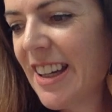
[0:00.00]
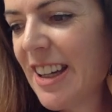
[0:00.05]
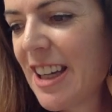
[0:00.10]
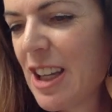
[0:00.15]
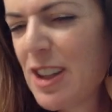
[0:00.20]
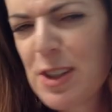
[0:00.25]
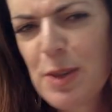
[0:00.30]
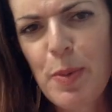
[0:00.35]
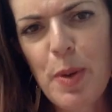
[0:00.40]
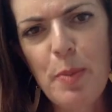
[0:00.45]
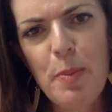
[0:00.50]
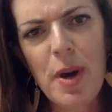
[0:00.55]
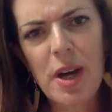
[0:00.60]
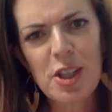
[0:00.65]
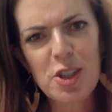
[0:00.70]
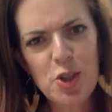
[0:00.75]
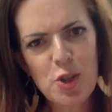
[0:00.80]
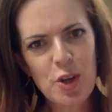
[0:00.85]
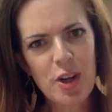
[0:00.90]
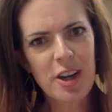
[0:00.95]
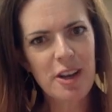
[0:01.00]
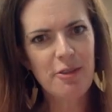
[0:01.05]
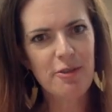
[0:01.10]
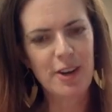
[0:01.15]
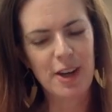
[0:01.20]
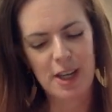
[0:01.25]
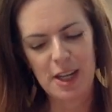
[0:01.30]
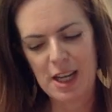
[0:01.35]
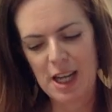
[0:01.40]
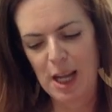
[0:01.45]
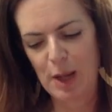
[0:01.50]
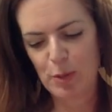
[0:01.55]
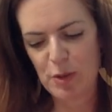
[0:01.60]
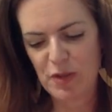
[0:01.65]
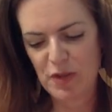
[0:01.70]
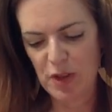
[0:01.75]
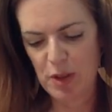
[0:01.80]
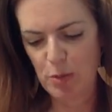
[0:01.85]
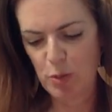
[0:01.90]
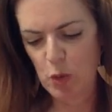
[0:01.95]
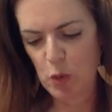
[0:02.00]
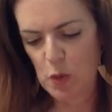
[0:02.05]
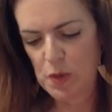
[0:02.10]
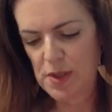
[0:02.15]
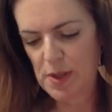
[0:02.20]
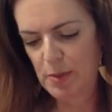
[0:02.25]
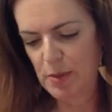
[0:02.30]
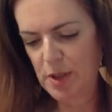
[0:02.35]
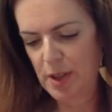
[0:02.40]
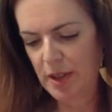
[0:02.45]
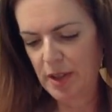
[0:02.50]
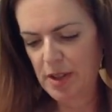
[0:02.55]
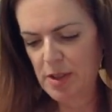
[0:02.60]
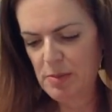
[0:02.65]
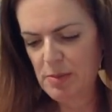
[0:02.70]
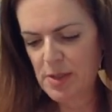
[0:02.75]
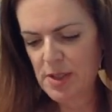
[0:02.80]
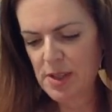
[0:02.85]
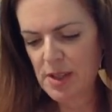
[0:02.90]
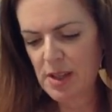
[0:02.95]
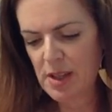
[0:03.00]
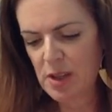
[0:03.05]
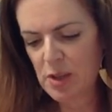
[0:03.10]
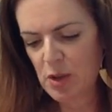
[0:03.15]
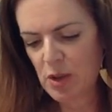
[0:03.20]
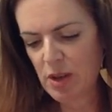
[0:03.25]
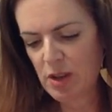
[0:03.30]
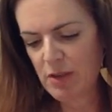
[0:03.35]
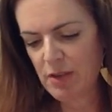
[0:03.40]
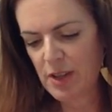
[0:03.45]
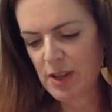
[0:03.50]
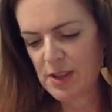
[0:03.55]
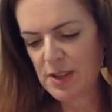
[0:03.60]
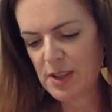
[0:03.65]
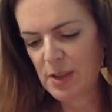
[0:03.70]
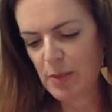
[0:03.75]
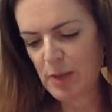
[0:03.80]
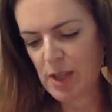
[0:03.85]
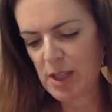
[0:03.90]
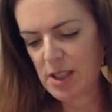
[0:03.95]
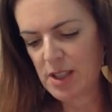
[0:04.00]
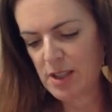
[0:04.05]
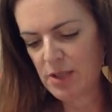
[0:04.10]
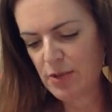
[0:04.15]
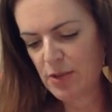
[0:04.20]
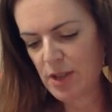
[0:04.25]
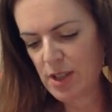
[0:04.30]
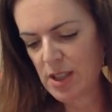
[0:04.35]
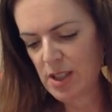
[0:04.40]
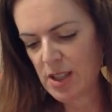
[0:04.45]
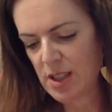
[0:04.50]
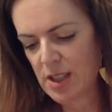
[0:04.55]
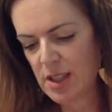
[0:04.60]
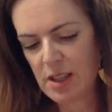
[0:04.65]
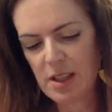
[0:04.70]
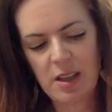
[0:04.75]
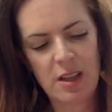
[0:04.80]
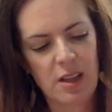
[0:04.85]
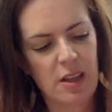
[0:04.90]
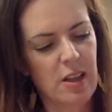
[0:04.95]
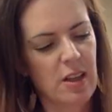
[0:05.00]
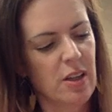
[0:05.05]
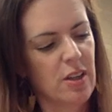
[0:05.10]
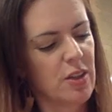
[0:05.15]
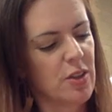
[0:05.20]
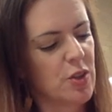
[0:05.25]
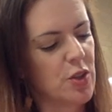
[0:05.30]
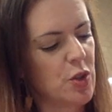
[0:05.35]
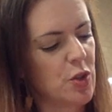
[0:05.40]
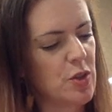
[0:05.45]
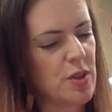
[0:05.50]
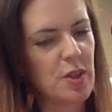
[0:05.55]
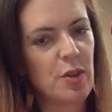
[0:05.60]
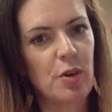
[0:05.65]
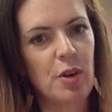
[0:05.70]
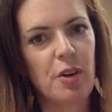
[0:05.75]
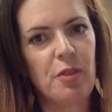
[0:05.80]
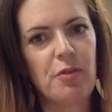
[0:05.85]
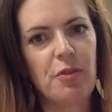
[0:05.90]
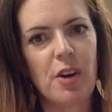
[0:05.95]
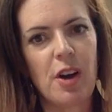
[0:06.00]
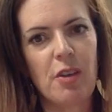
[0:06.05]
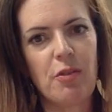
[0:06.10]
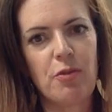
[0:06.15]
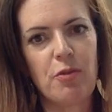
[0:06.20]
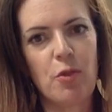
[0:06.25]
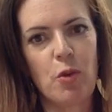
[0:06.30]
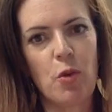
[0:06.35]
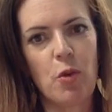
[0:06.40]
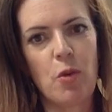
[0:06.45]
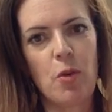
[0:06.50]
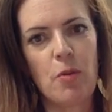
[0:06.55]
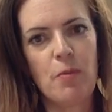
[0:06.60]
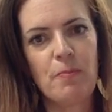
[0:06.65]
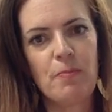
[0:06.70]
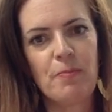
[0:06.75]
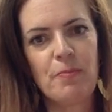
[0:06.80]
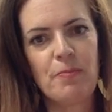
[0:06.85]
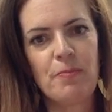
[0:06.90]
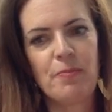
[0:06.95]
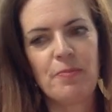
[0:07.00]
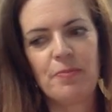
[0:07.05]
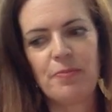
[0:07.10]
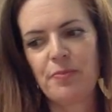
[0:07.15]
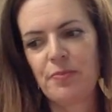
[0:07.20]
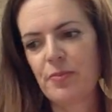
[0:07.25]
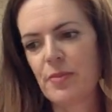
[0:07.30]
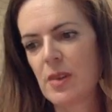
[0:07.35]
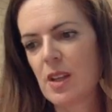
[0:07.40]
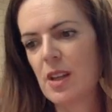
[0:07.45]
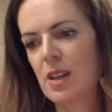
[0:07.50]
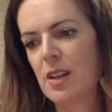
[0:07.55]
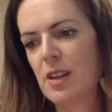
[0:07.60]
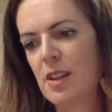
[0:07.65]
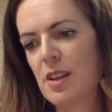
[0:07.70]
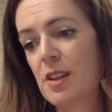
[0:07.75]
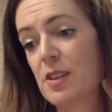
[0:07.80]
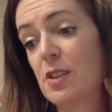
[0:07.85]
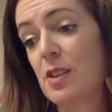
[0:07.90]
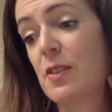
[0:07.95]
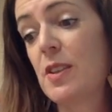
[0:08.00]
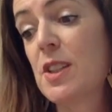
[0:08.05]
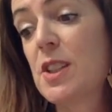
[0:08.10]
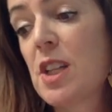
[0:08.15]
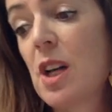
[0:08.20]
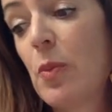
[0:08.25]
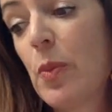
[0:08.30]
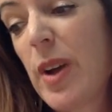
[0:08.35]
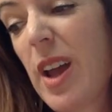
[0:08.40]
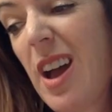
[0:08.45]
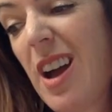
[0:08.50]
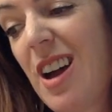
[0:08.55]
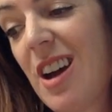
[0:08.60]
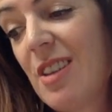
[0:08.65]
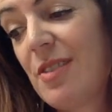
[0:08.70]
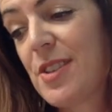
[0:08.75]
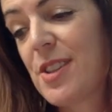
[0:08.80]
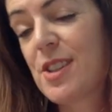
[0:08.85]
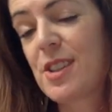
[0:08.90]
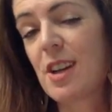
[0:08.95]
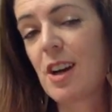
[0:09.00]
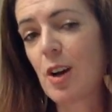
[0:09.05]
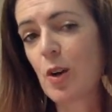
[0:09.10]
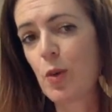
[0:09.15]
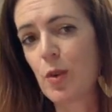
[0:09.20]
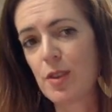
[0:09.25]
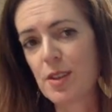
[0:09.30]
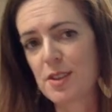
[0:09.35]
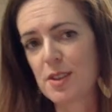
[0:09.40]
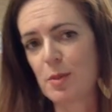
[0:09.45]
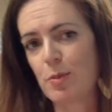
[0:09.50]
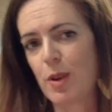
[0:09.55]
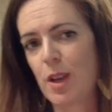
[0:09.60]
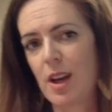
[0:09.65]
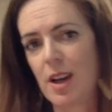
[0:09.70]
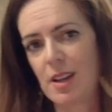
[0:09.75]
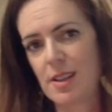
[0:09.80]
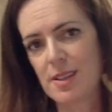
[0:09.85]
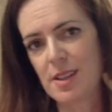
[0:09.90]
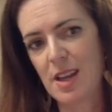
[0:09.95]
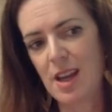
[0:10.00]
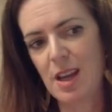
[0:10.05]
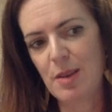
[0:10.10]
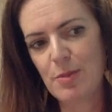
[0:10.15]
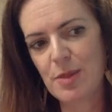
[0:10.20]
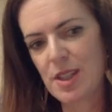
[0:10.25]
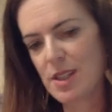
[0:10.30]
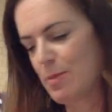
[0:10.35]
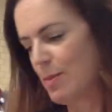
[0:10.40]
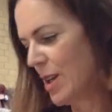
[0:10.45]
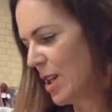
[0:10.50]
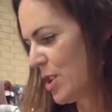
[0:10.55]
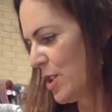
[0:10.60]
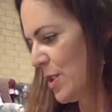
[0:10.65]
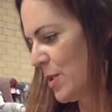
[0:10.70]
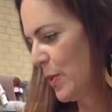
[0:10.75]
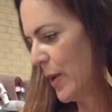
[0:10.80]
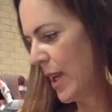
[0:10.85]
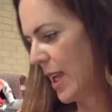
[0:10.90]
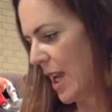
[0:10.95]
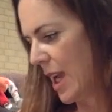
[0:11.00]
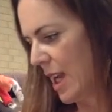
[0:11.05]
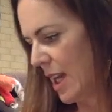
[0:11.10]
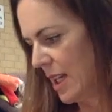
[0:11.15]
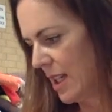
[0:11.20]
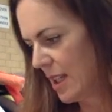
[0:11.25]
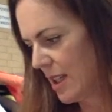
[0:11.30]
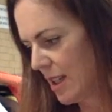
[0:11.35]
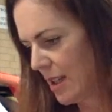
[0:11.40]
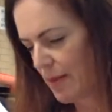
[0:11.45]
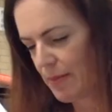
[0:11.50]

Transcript: Gets a bit much trying to find names for them all sometimes. Trying to find something different. 2054. So this time we have stuck with the supplier's names as much as we can,